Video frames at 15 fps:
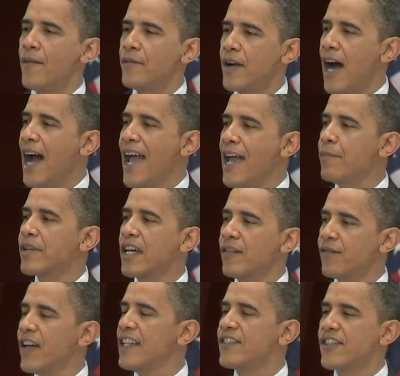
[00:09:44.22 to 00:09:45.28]
I am
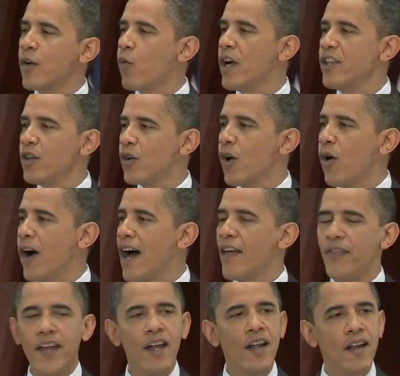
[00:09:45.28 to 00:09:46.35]
convinced that when you go
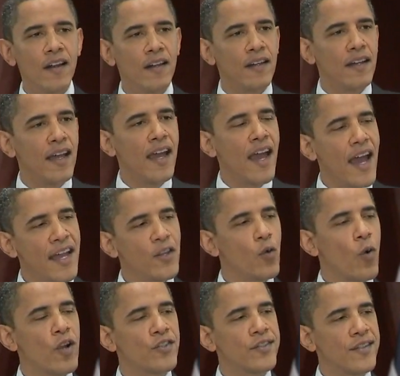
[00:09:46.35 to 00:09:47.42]
out there and you
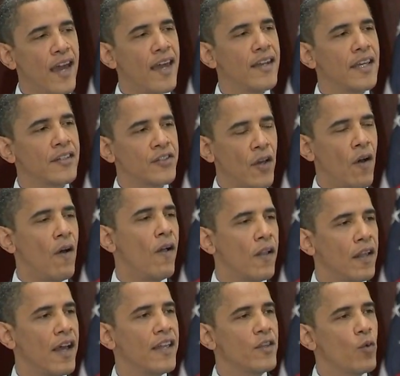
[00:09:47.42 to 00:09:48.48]
are standing
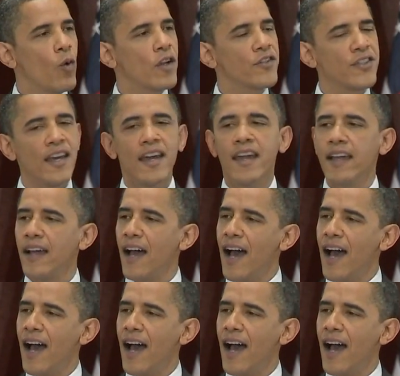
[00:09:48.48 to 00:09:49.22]
tall and you are saying,